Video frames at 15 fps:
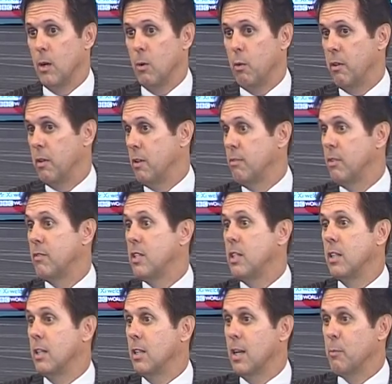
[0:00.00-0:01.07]
within a
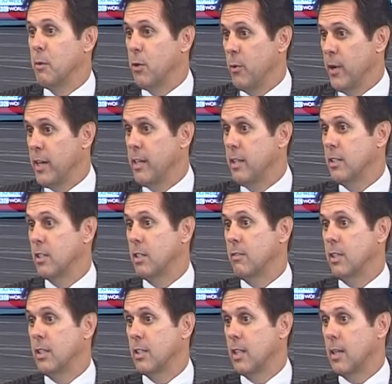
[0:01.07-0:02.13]
15-kilometer radius of
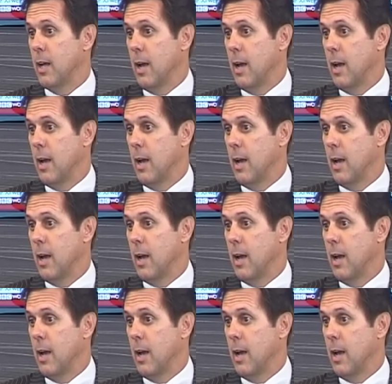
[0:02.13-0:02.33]
us.